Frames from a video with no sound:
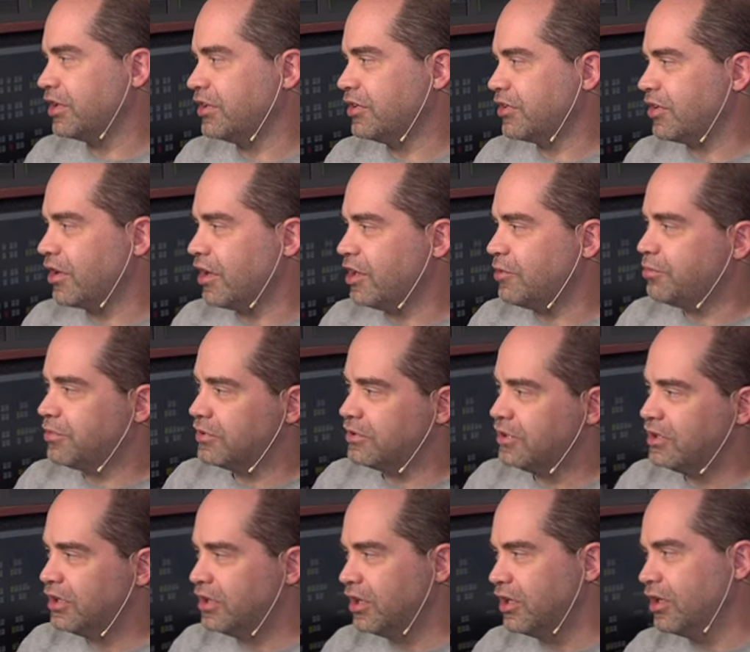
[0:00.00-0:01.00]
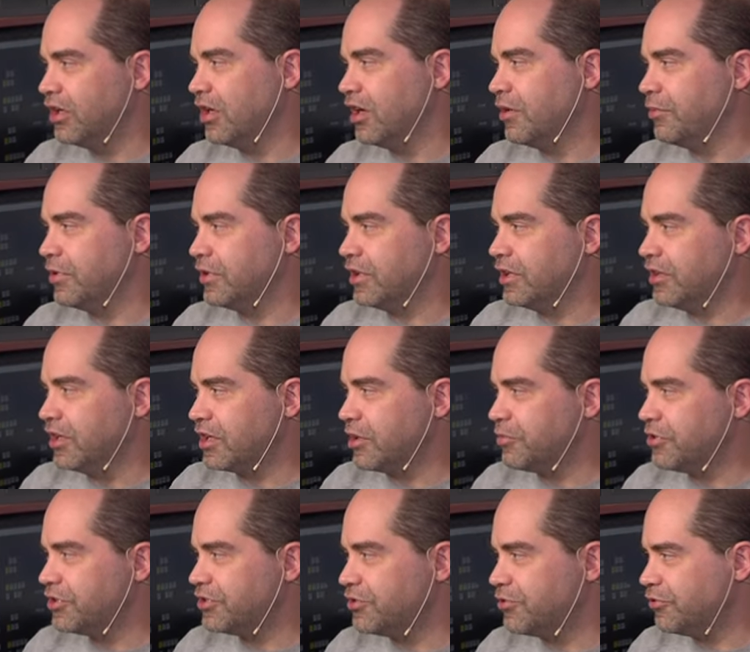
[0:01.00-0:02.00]
type, and then, then I'm
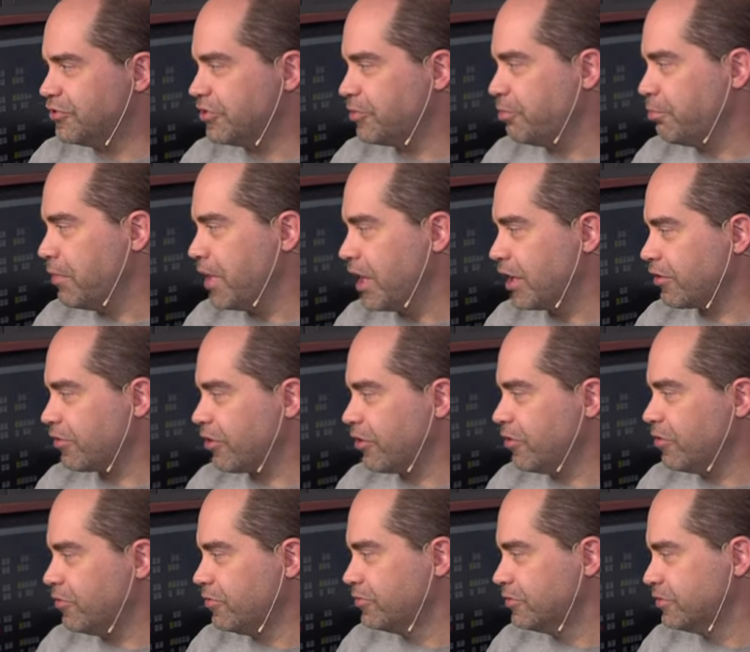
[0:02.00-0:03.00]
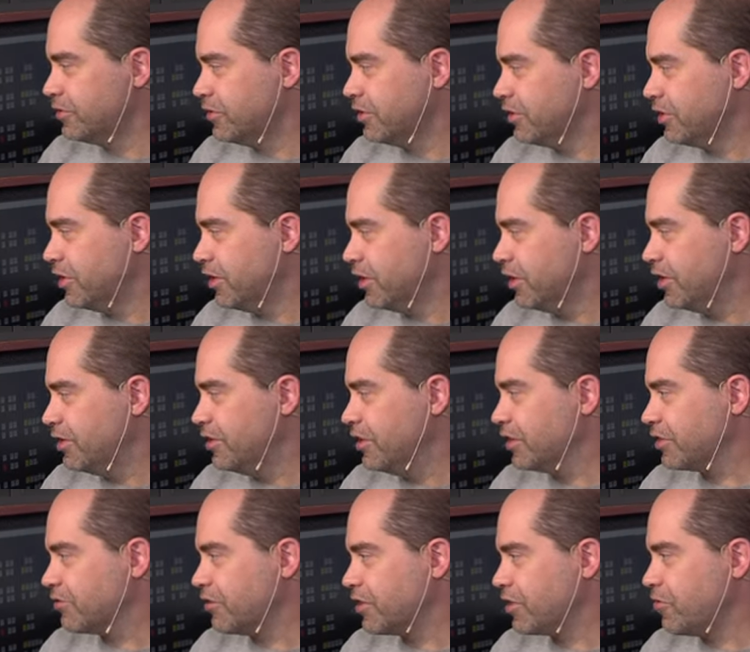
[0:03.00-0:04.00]
going to choose macro, and then
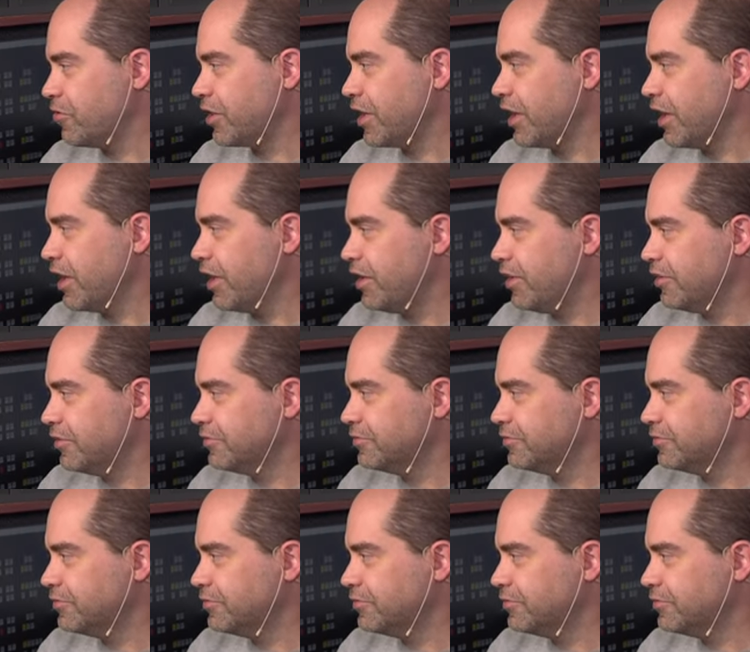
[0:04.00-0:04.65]
click OK.